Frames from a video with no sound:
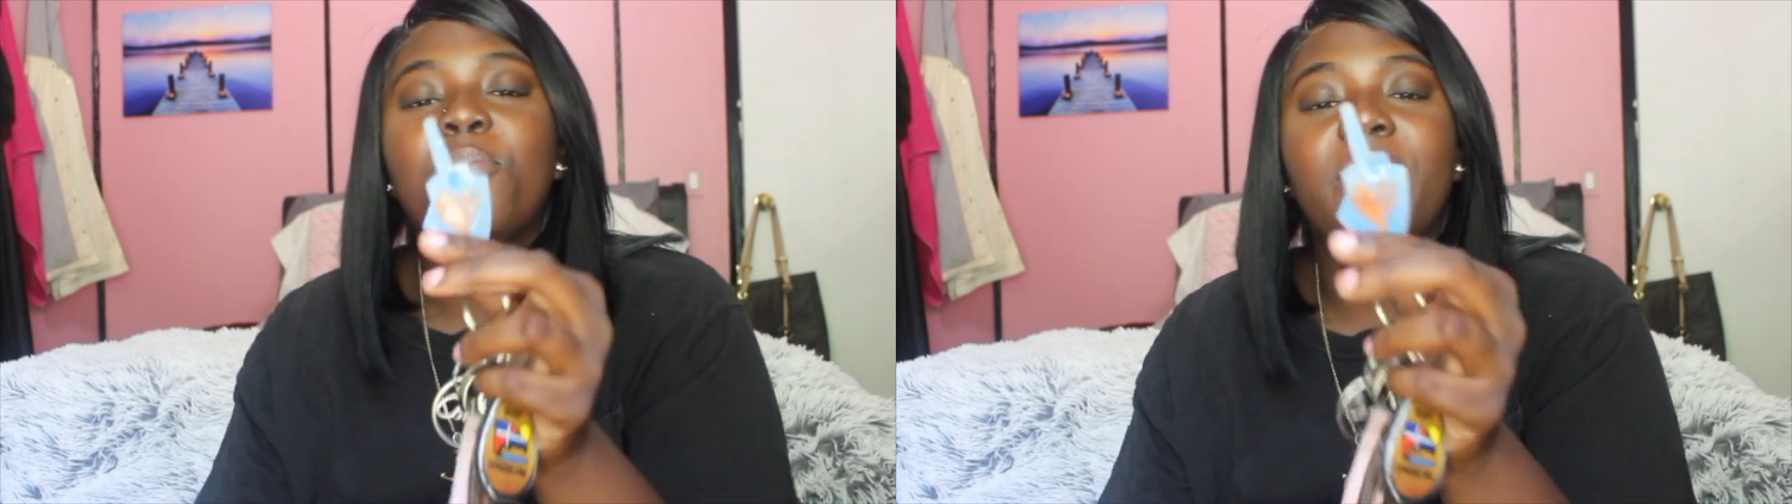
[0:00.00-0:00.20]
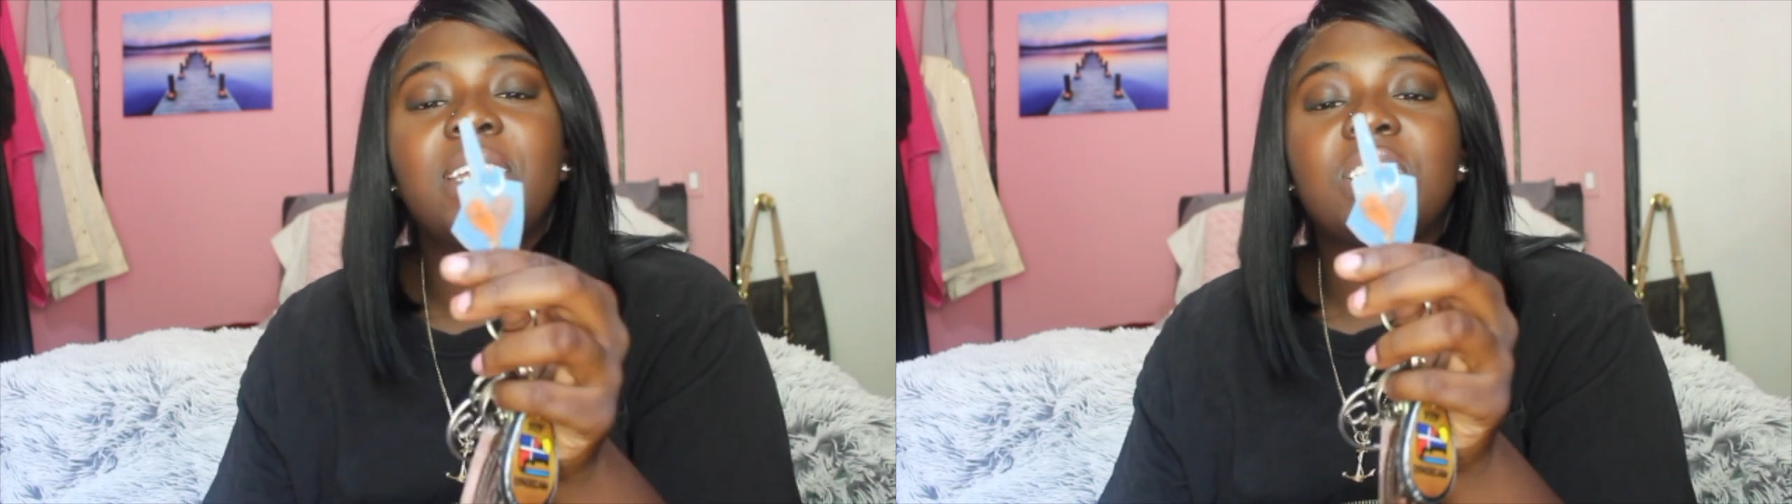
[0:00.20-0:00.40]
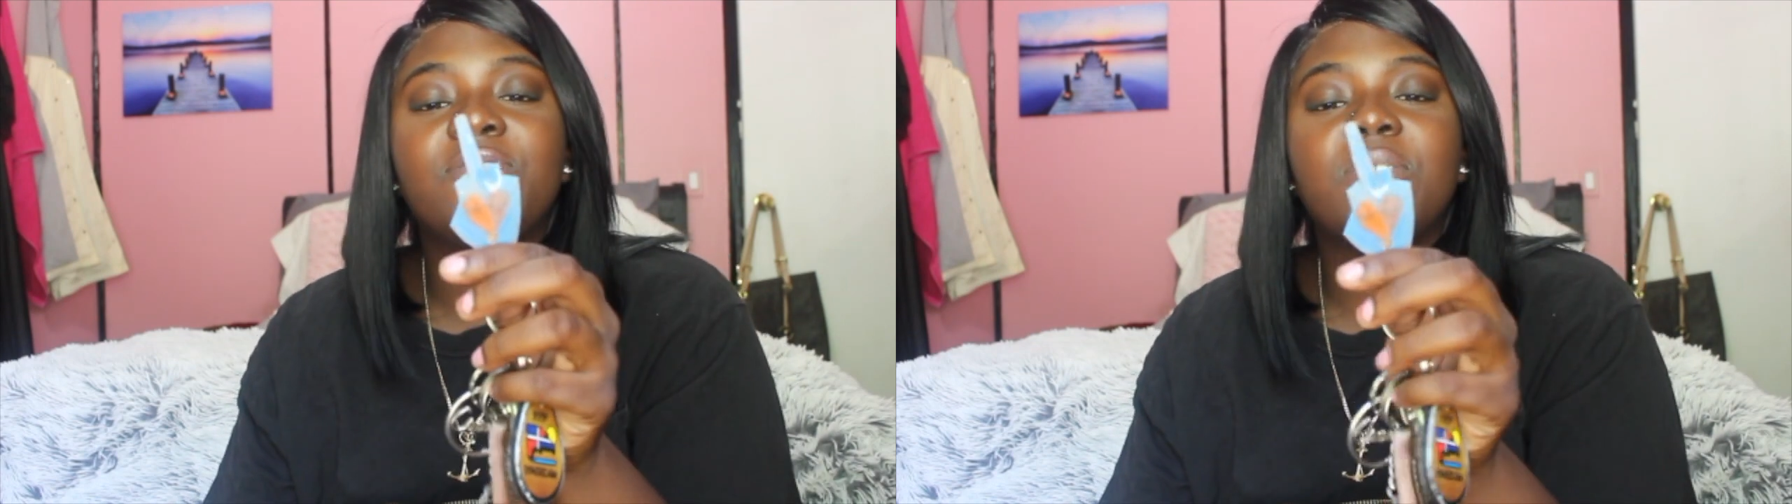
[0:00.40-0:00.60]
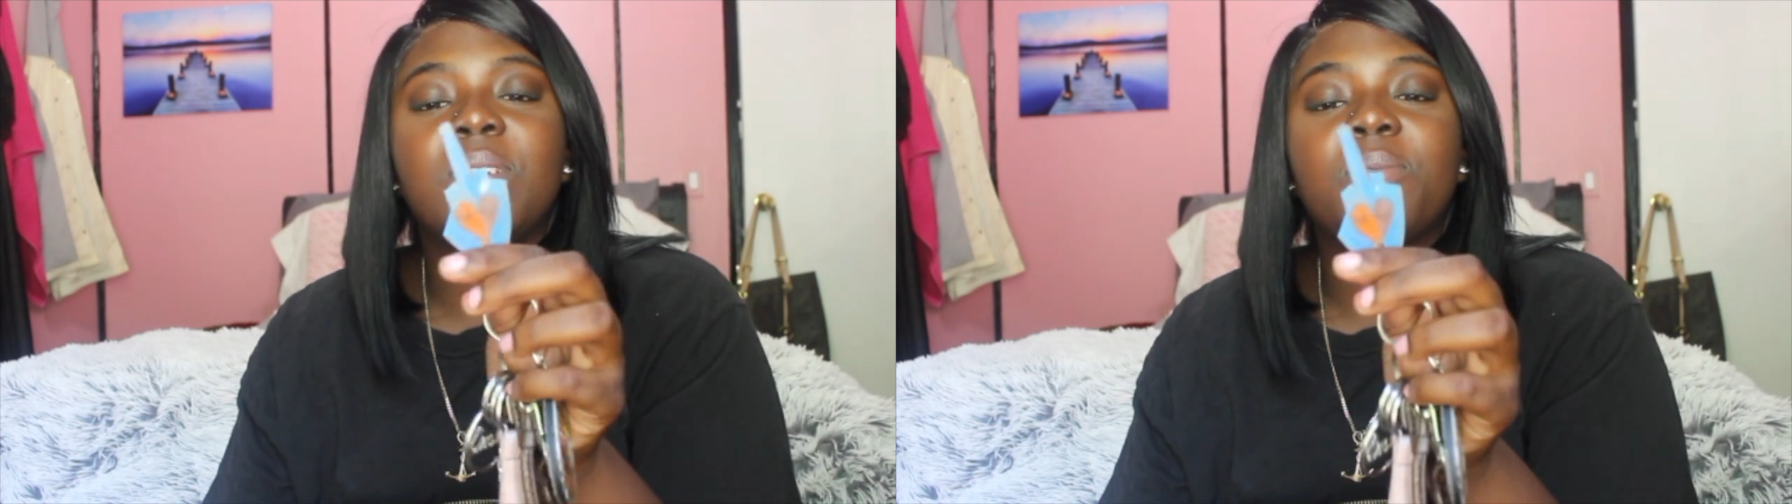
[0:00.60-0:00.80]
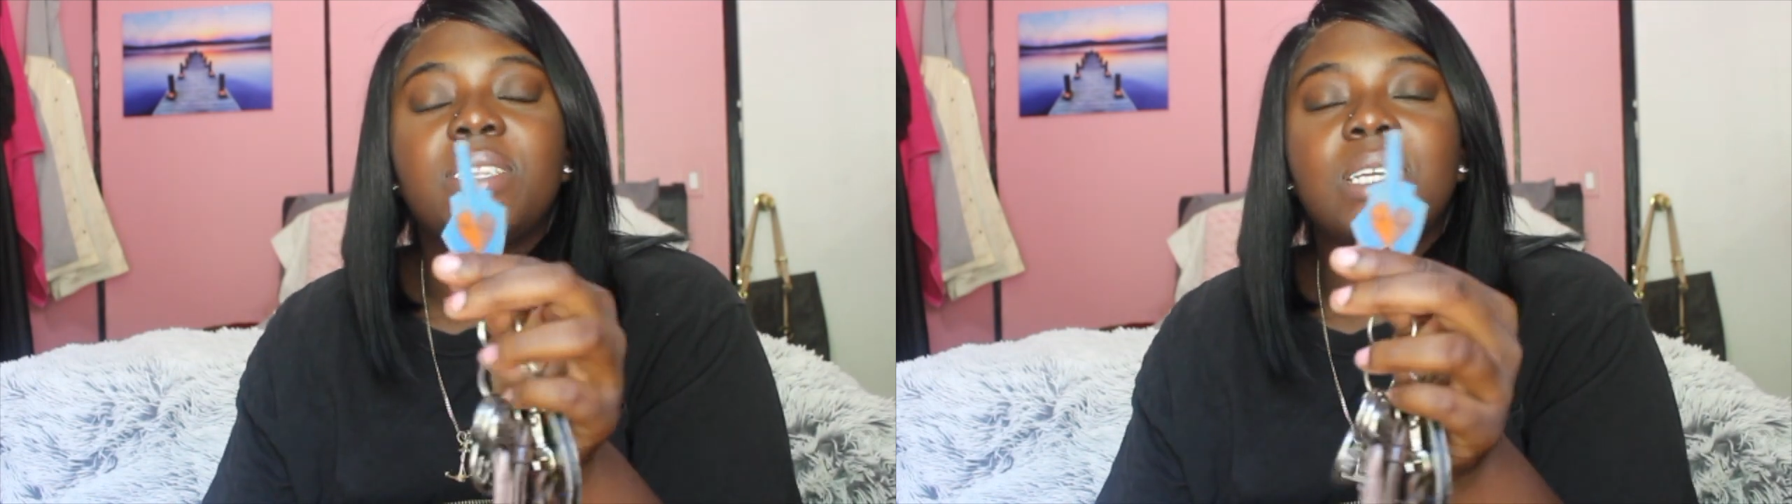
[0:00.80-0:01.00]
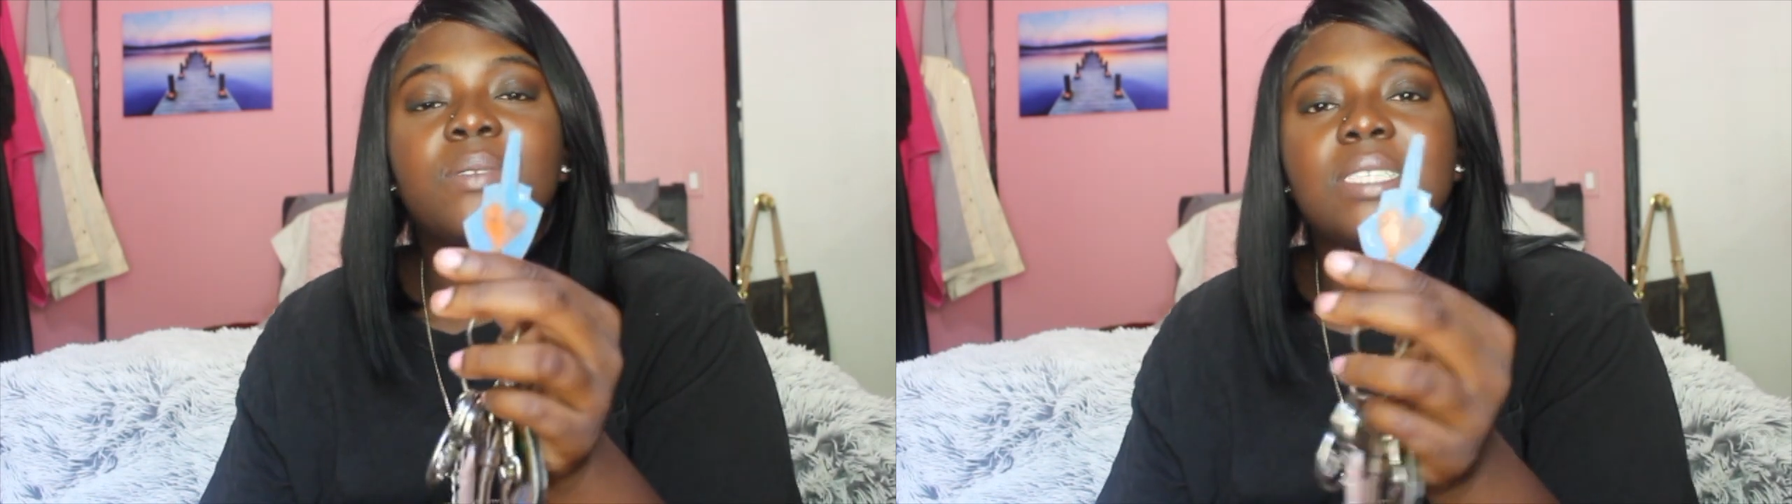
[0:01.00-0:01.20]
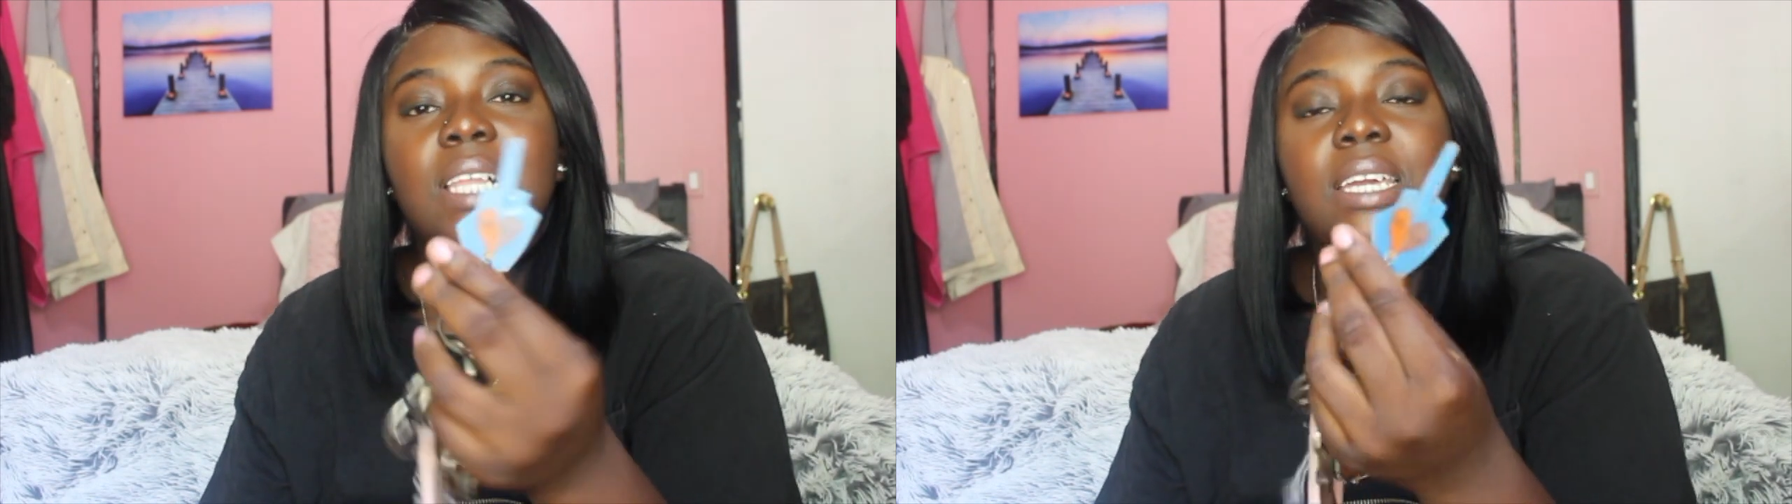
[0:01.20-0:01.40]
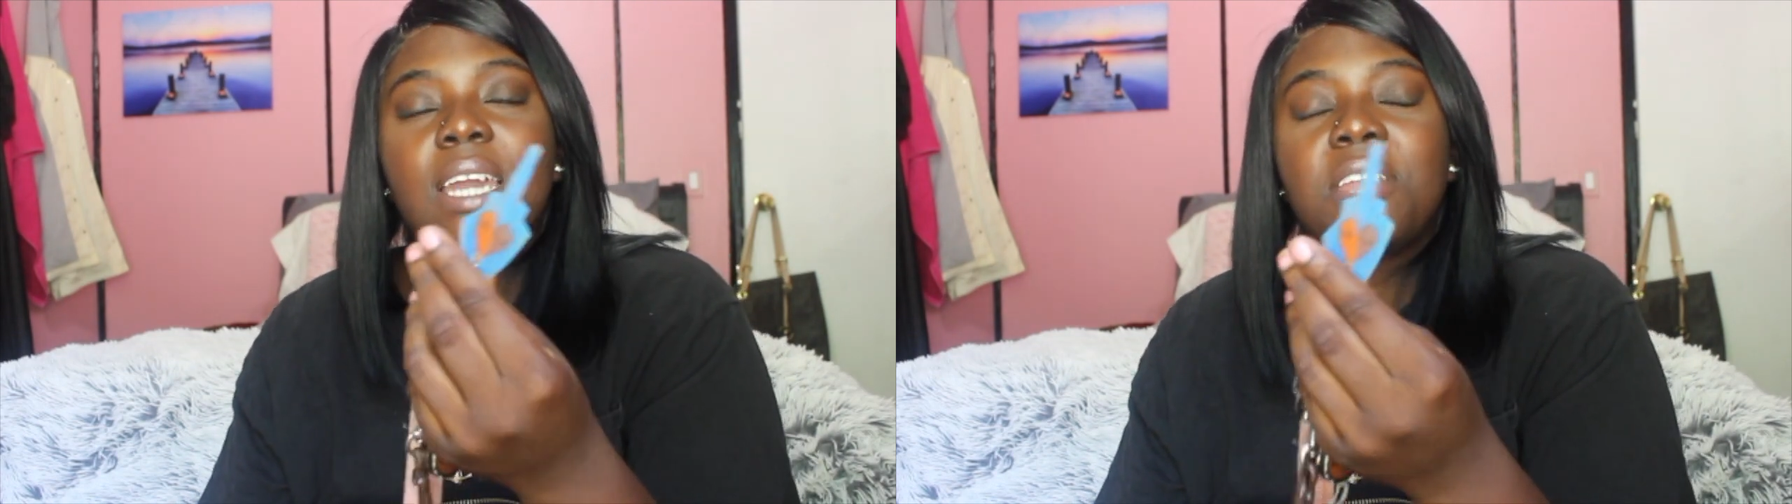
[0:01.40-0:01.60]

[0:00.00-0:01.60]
made this for me when he was like,